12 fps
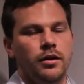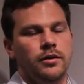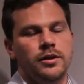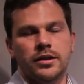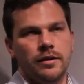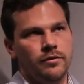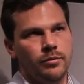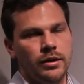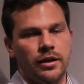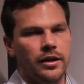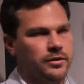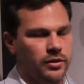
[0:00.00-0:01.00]
Doesn't have to be
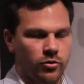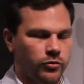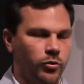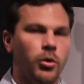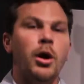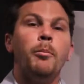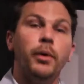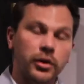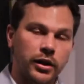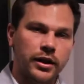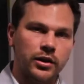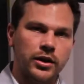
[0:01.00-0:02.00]
that, that's awful. But you
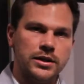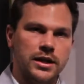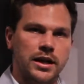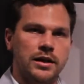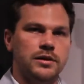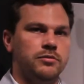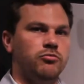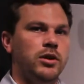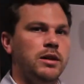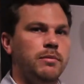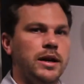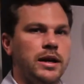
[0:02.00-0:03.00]
get the idea. Is
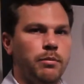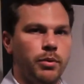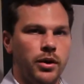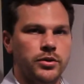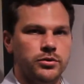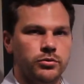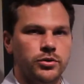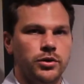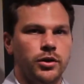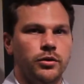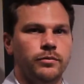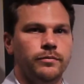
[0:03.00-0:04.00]
really make it personal to
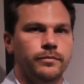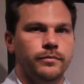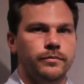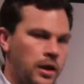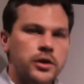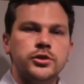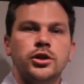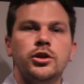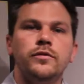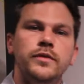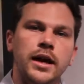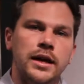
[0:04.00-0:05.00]
you. So
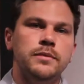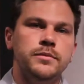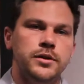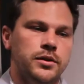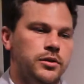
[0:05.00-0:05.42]
you've named